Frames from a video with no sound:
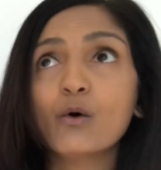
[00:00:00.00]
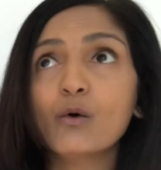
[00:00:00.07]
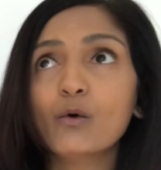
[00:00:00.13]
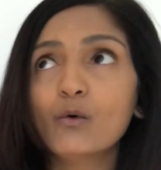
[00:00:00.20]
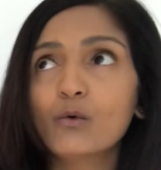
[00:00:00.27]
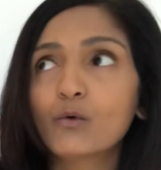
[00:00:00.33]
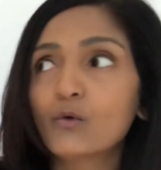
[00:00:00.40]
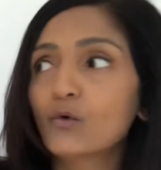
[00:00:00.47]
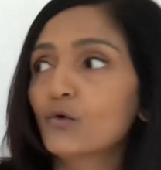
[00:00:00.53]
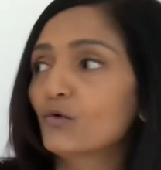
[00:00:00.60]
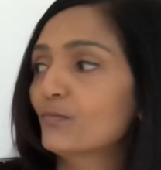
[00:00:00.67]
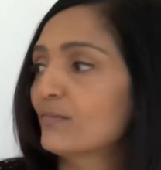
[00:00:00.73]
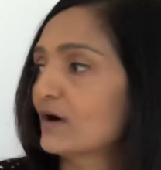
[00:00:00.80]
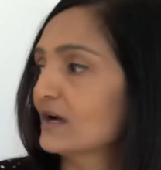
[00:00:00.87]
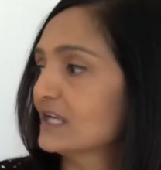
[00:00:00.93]
all
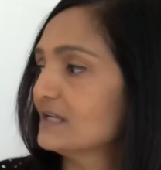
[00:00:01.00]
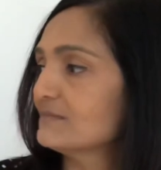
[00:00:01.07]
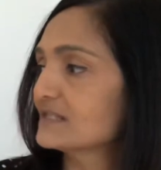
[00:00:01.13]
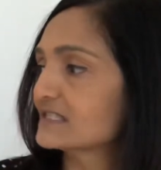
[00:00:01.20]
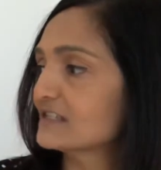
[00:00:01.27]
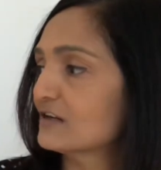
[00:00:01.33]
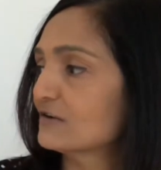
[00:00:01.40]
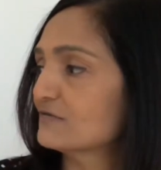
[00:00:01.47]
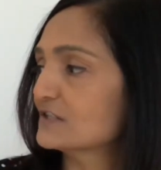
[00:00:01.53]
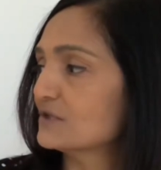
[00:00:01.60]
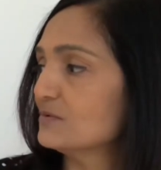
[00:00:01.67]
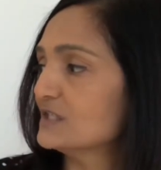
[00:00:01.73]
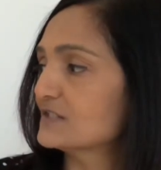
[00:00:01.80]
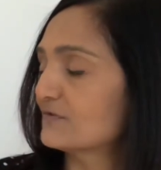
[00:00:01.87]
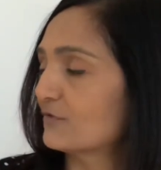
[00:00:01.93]
by himself to
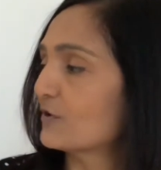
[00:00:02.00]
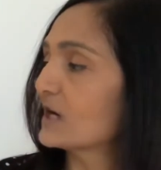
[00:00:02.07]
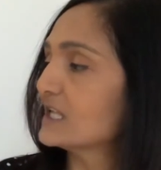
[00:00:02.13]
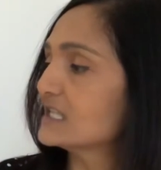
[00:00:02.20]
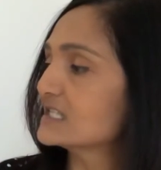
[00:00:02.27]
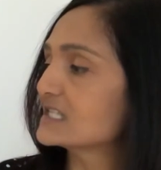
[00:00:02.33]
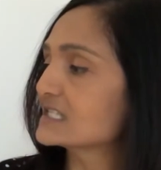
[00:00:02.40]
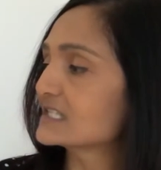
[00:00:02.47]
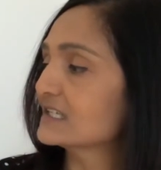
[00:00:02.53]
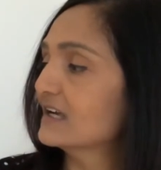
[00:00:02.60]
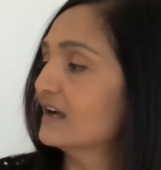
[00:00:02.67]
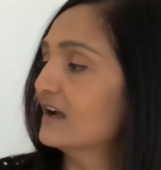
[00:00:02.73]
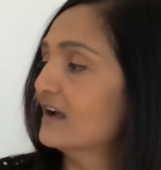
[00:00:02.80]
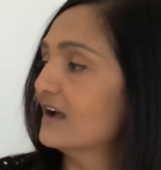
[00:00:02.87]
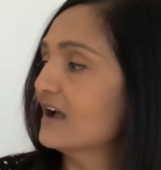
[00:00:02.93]
his friends,
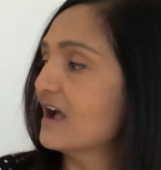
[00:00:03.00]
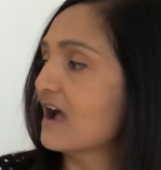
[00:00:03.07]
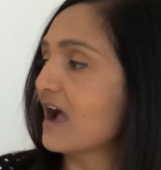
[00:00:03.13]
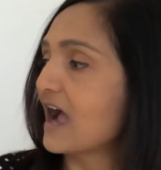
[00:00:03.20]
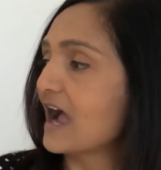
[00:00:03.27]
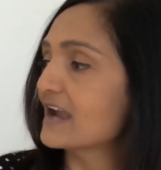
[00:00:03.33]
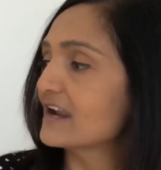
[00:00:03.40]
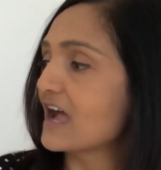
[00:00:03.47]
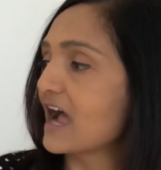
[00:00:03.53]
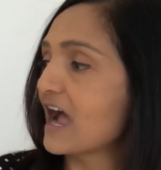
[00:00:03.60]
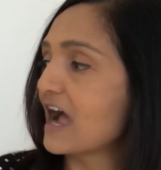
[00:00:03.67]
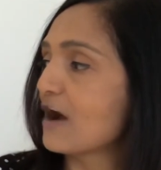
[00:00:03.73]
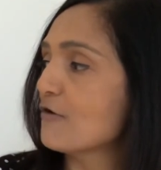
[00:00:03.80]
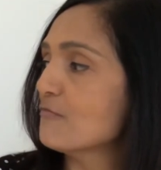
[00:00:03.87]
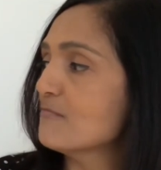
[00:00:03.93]
and
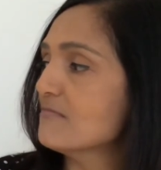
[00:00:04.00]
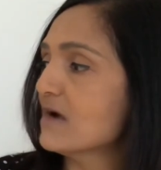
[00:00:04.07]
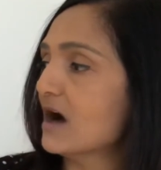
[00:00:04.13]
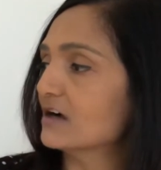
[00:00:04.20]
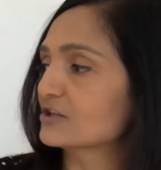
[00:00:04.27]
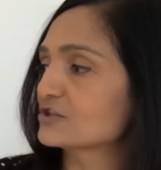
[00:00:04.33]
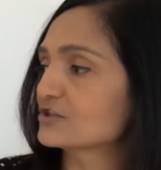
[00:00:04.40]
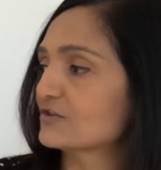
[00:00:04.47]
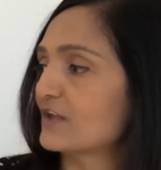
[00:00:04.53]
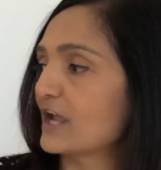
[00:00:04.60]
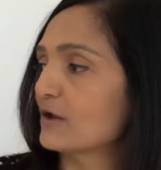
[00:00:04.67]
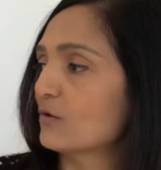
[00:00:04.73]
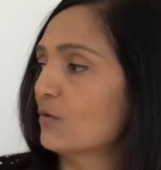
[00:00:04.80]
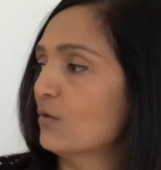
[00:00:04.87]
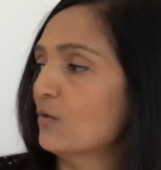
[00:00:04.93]
how much they
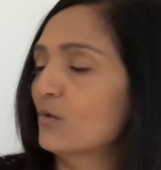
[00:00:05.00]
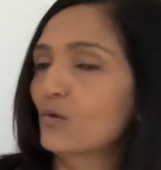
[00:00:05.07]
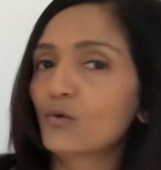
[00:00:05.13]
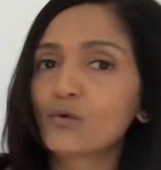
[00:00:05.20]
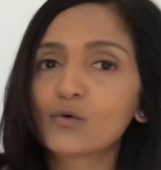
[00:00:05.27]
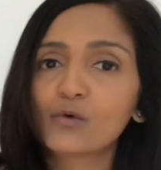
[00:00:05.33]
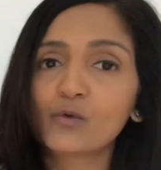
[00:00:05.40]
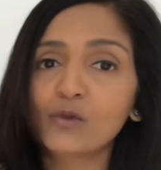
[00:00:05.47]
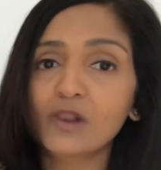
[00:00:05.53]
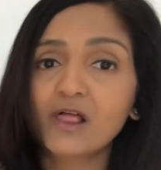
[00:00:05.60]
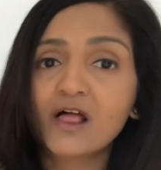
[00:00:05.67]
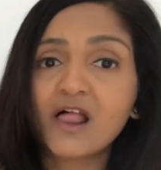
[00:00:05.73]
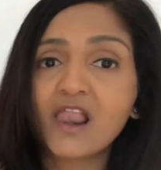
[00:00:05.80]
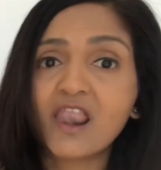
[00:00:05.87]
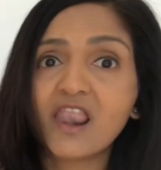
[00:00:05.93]
all
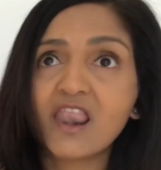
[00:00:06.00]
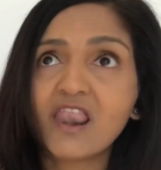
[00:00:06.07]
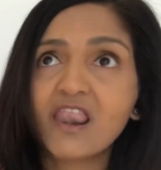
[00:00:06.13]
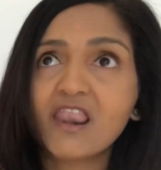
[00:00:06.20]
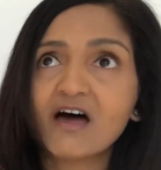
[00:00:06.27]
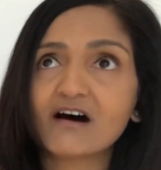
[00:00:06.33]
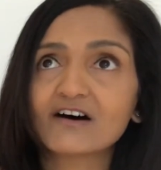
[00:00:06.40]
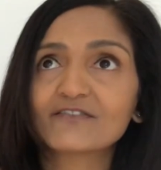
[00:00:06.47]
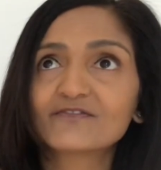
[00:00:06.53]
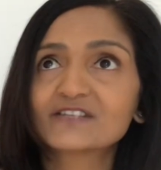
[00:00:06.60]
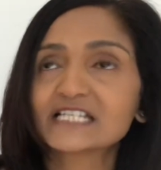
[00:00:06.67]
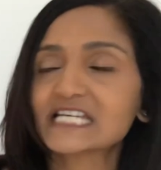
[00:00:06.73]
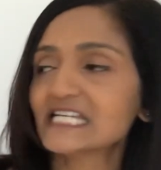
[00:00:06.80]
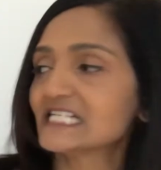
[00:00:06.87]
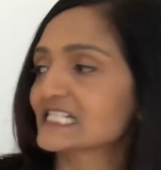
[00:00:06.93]
loved
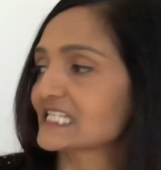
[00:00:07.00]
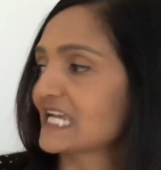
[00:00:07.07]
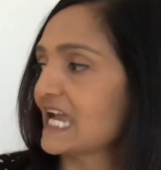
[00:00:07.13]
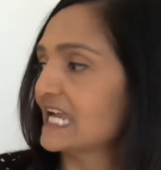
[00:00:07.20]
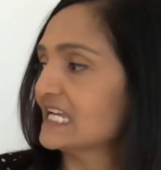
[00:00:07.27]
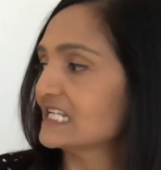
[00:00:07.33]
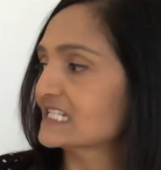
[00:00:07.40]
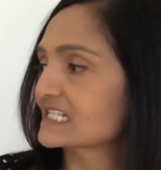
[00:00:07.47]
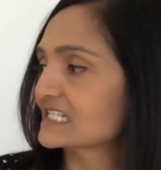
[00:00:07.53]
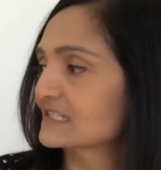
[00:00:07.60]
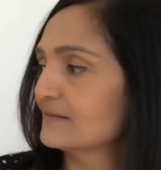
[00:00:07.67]
his cakes.